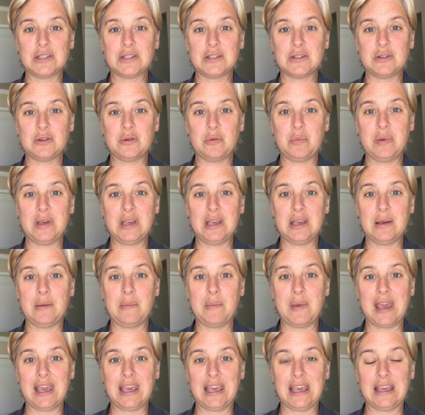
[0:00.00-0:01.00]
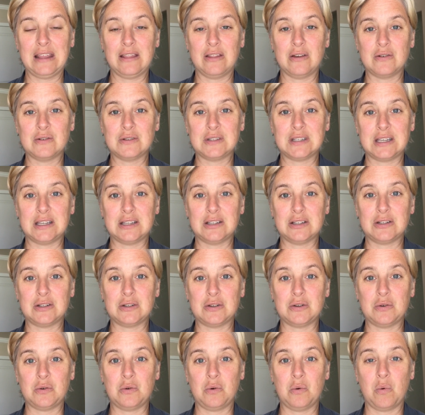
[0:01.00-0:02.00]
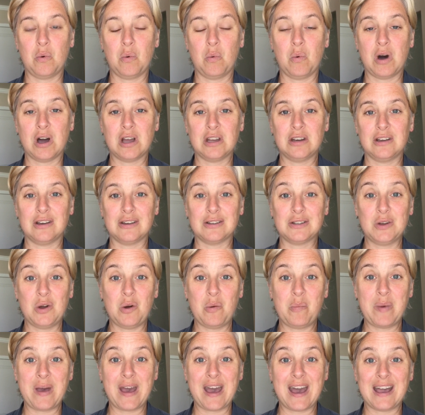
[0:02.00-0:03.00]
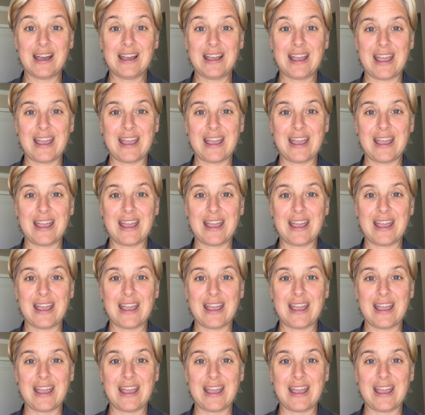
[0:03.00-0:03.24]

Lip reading: to be making those into 1, a tote bag,